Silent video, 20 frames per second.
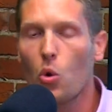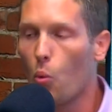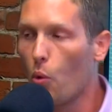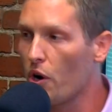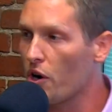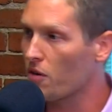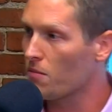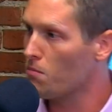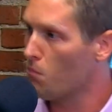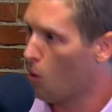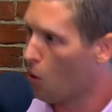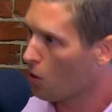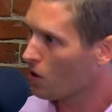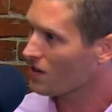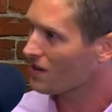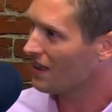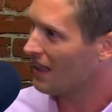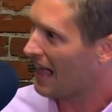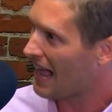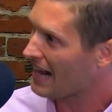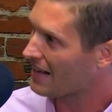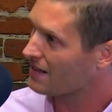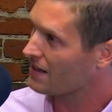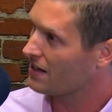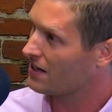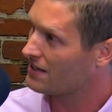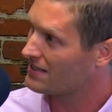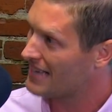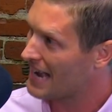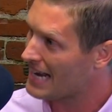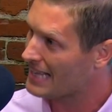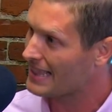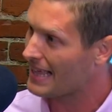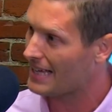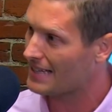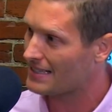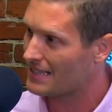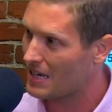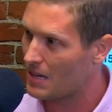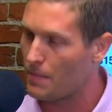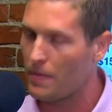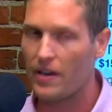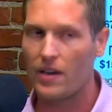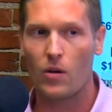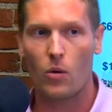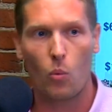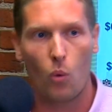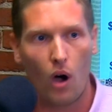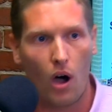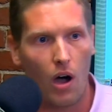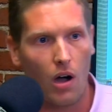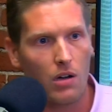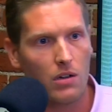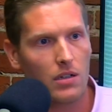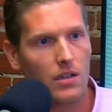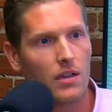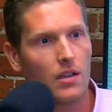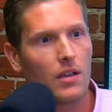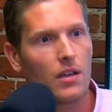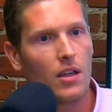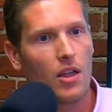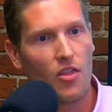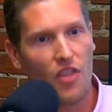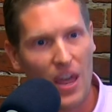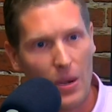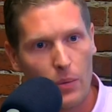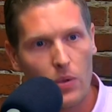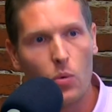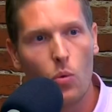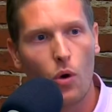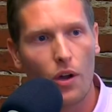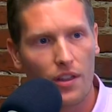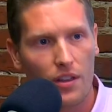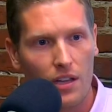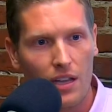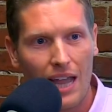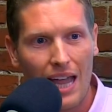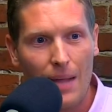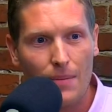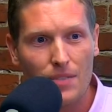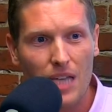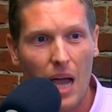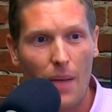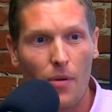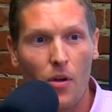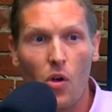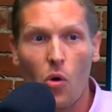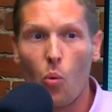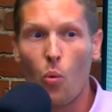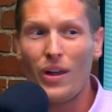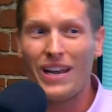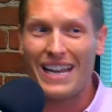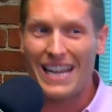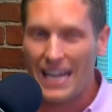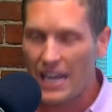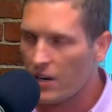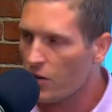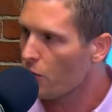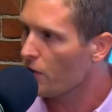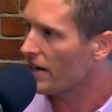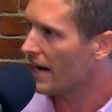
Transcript: we are more likely to take that 10 minute walk than we would on the laptop, when in